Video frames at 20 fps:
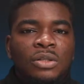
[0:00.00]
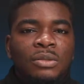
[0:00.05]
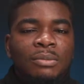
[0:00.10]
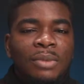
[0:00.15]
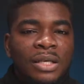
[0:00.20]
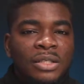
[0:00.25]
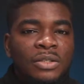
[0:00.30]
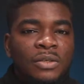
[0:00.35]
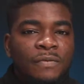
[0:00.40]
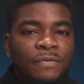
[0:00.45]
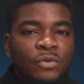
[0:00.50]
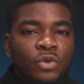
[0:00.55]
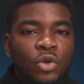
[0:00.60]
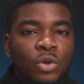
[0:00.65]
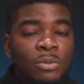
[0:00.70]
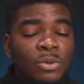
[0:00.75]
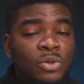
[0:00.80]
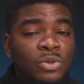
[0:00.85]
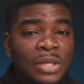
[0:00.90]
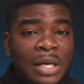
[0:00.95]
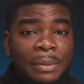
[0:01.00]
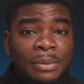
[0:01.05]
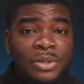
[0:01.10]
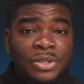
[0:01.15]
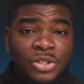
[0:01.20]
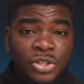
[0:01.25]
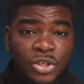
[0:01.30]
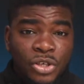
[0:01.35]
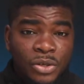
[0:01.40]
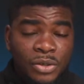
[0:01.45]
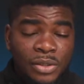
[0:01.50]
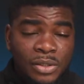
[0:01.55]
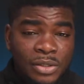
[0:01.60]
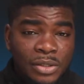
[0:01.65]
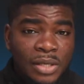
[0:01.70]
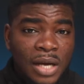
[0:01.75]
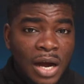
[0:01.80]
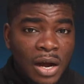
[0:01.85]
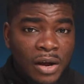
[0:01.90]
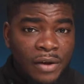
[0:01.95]
On the matter of global
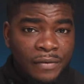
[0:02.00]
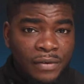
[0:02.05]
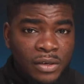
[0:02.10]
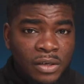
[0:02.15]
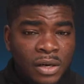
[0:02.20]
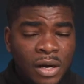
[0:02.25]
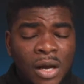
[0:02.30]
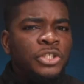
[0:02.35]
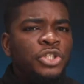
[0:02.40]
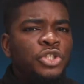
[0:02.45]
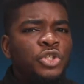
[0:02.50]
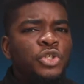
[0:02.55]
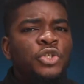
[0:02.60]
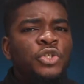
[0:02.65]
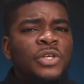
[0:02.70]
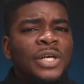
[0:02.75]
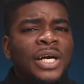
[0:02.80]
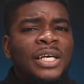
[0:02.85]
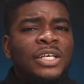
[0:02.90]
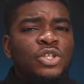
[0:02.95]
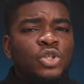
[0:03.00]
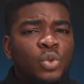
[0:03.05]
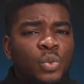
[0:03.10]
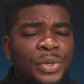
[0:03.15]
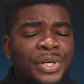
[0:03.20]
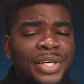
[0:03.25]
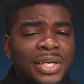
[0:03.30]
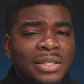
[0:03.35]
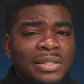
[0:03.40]
cybersecurity, however, did you know that in twenty